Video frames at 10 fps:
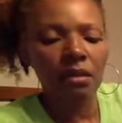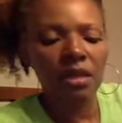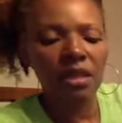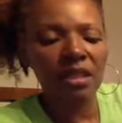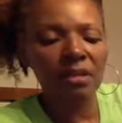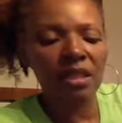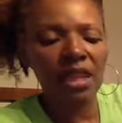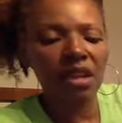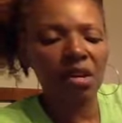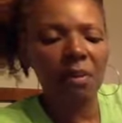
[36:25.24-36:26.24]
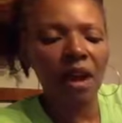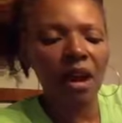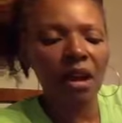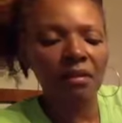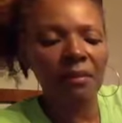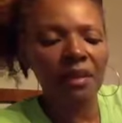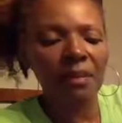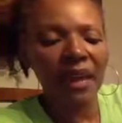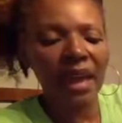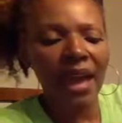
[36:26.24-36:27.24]
this thicker part from the
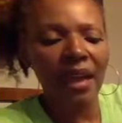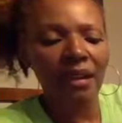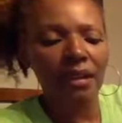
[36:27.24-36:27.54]
back.